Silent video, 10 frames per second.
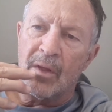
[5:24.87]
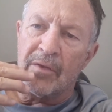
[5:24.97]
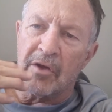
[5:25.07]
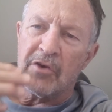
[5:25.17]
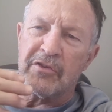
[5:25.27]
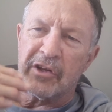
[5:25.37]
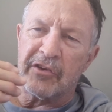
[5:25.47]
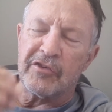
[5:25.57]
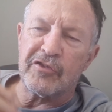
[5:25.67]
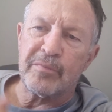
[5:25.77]
those that
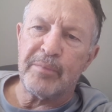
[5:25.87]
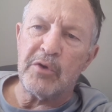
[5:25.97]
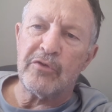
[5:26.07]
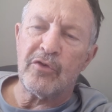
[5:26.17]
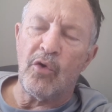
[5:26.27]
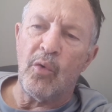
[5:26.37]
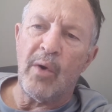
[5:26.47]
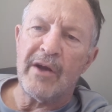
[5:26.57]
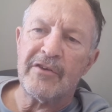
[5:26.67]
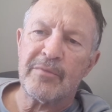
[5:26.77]
dispute
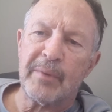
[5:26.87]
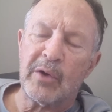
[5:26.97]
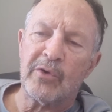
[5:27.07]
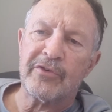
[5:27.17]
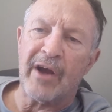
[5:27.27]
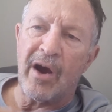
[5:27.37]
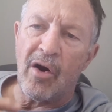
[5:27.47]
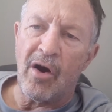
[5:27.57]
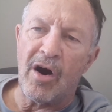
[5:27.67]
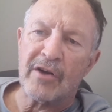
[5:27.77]
always because our
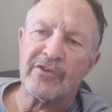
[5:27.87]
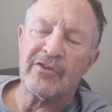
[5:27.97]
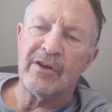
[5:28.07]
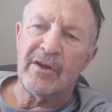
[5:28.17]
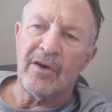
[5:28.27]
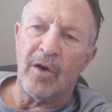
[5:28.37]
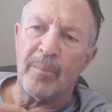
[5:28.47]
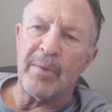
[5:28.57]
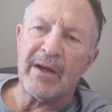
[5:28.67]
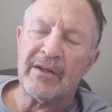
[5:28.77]
hearts are
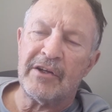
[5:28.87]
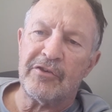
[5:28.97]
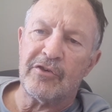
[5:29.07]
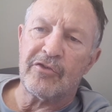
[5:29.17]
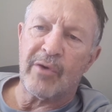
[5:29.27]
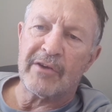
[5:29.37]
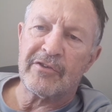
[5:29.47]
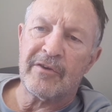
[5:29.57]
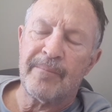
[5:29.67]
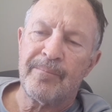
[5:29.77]
battling to
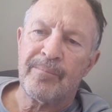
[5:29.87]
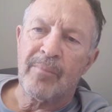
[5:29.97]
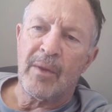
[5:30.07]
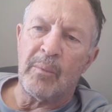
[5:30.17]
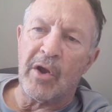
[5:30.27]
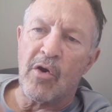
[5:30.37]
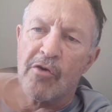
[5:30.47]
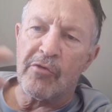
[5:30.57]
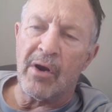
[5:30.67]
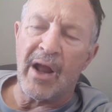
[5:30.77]
trust. We
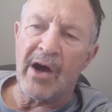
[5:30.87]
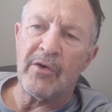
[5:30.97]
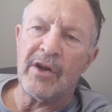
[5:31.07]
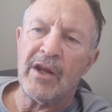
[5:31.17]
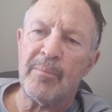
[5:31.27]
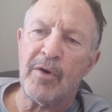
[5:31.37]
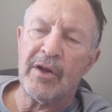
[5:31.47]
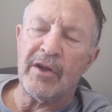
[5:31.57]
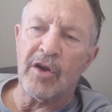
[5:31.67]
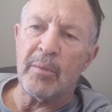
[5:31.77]
can't rely on
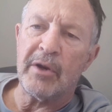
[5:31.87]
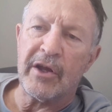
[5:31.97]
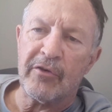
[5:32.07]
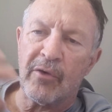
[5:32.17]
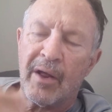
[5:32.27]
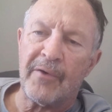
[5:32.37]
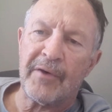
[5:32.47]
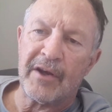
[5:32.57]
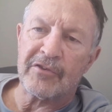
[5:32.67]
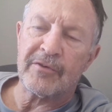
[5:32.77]
anybody. Nobody can rely
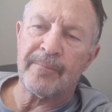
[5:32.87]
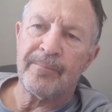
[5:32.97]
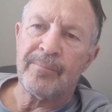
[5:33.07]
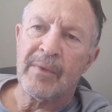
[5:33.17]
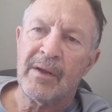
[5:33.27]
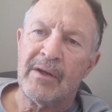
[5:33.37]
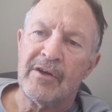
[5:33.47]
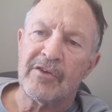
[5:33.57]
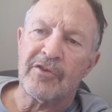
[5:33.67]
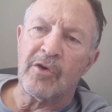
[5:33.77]
on us.
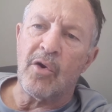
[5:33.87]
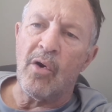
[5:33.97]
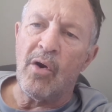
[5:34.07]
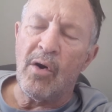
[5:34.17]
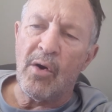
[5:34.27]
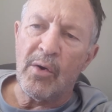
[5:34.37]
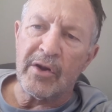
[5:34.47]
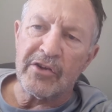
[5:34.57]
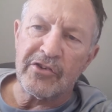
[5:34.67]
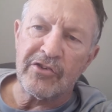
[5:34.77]
So God
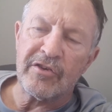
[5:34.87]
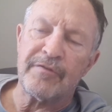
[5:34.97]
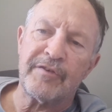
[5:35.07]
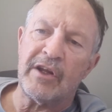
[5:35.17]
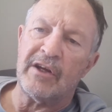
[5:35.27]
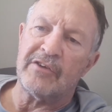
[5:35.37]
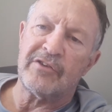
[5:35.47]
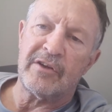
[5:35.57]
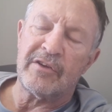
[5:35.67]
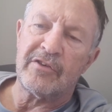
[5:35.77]
is shifting us
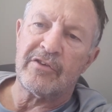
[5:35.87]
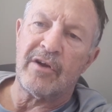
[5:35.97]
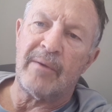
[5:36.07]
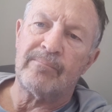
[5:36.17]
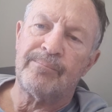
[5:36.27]
at this time